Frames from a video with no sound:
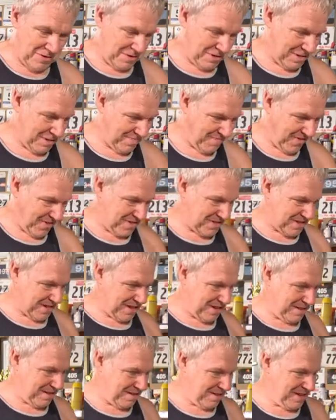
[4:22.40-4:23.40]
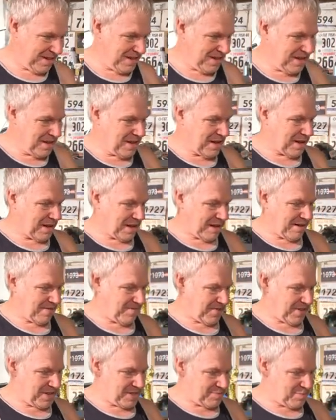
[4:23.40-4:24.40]
going up for sale. Uh,
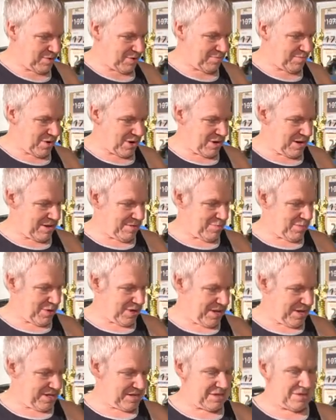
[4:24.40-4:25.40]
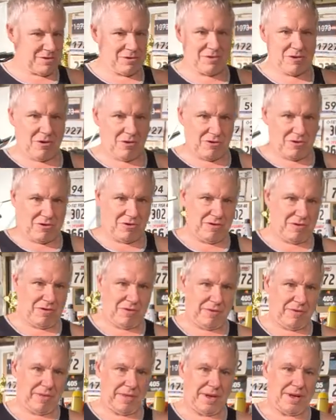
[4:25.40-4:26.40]
Facebook Marketplace, local
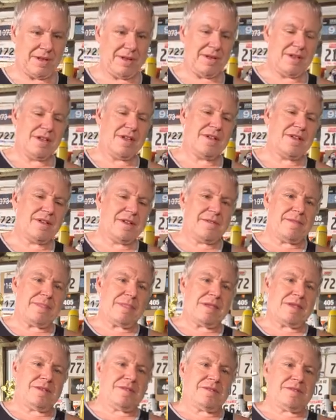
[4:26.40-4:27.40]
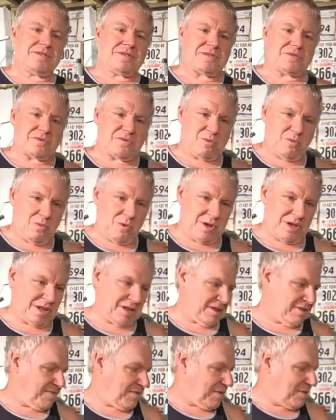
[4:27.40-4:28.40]
only. Sweet.
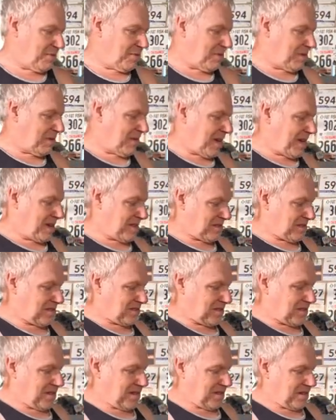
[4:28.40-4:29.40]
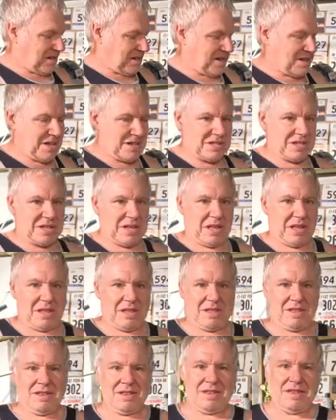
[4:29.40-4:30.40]
If you like this kind of content,
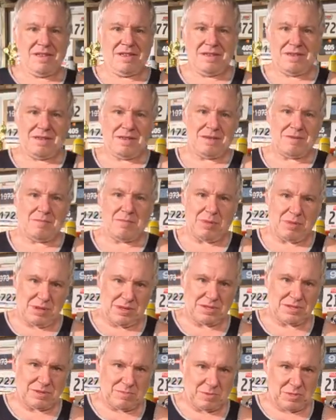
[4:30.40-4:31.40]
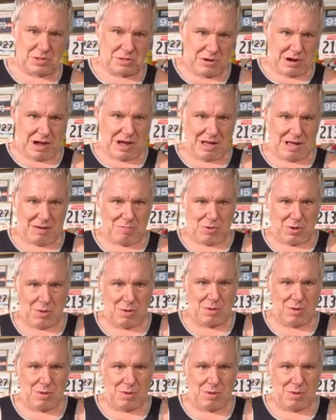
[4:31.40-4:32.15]
please subscribe